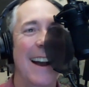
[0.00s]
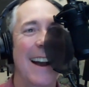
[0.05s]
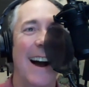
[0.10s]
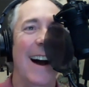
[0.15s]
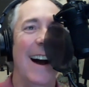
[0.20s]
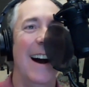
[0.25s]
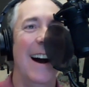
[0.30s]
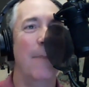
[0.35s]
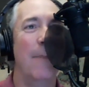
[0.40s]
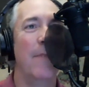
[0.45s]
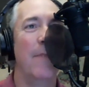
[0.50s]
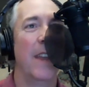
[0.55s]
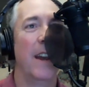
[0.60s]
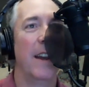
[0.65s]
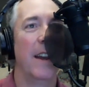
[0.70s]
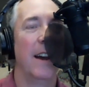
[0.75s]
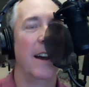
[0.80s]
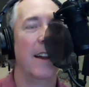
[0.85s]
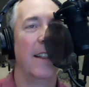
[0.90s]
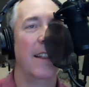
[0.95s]

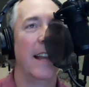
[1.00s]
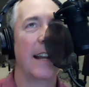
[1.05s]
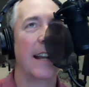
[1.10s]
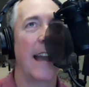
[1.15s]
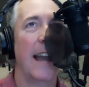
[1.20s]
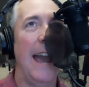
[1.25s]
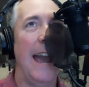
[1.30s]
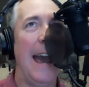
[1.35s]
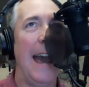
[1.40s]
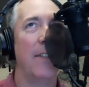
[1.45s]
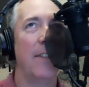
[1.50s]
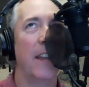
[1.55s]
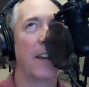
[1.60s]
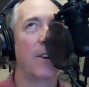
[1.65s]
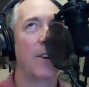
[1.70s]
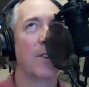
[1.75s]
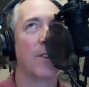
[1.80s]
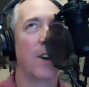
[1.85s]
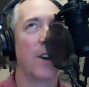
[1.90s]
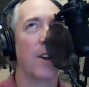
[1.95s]
Like a hat that
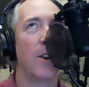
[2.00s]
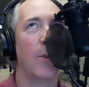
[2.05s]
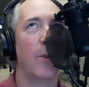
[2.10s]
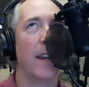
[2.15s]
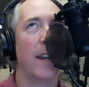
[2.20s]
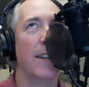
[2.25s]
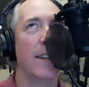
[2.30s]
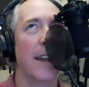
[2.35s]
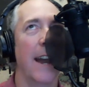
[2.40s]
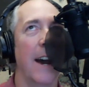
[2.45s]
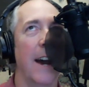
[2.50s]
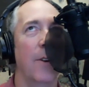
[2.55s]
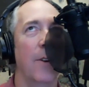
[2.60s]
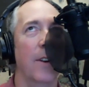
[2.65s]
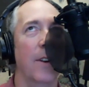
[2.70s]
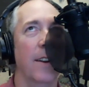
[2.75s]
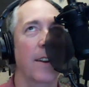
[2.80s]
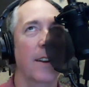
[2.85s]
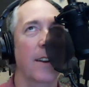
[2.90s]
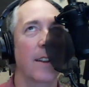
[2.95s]
goes all the way
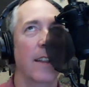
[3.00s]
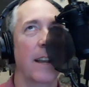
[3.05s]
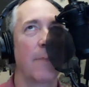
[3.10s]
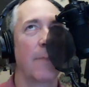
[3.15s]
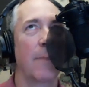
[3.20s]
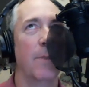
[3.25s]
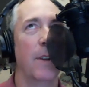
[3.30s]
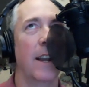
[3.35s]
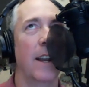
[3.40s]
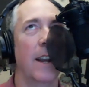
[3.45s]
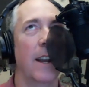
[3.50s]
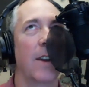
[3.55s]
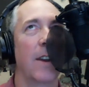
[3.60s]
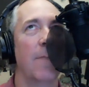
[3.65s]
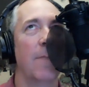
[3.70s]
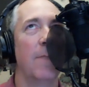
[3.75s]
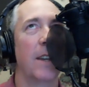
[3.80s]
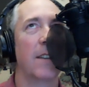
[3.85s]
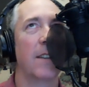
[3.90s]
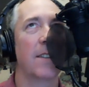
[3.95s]
down, like putting a
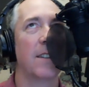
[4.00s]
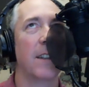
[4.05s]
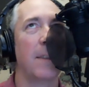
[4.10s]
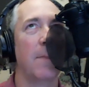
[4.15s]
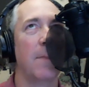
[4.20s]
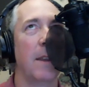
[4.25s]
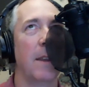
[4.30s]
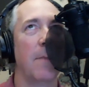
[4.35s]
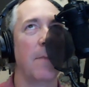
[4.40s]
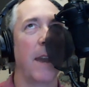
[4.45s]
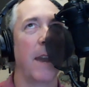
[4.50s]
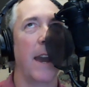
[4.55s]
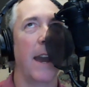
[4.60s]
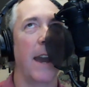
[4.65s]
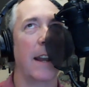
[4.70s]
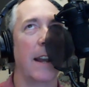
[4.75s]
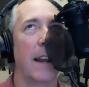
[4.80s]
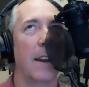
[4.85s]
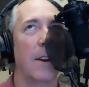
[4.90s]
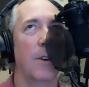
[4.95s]
great big sleeping
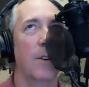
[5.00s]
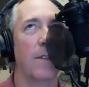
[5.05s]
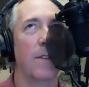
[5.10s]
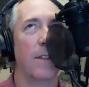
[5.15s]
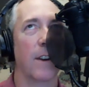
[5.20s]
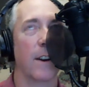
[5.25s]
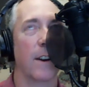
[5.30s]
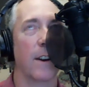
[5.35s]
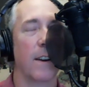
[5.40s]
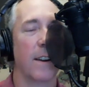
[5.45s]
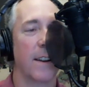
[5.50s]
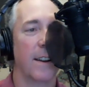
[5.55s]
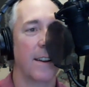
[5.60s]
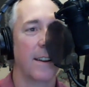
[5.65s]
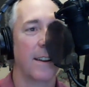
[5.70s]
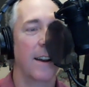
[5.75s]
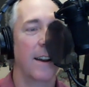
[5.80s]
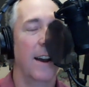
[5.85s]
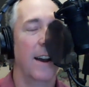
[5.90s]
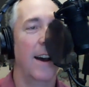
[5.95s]
bag over
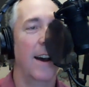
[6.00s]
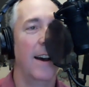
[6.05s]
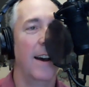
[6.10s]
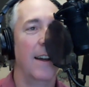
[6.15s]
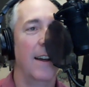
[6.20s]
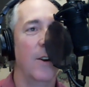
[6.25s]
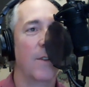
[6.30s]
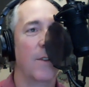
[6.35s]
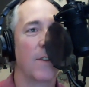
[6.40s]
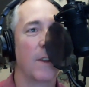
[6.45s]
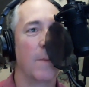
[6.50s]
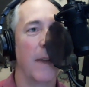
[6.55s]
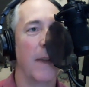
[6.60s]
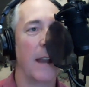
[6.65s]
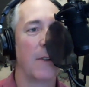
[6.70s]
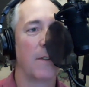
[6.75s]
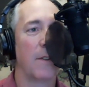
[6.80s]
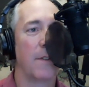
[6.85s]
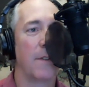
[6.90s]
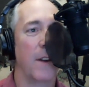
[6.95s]
the
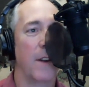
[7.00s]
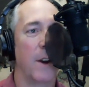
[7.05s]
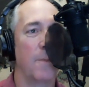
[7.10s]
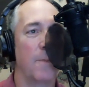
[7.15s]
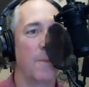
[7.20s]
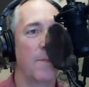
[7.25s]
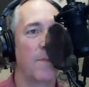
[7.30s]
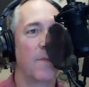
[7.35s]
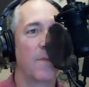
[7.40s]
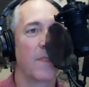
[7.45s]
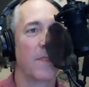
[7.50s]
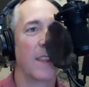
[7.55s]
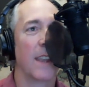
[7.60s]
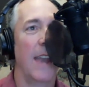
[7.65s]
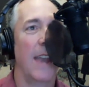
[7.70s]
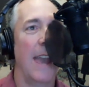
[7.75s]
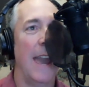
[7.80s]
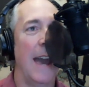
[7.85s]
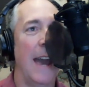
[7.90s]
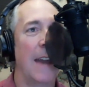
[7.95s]
microphone.
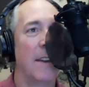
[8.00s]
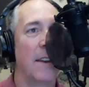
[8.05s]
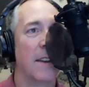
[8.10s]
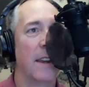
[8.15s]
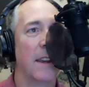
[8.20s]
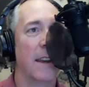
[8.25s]
And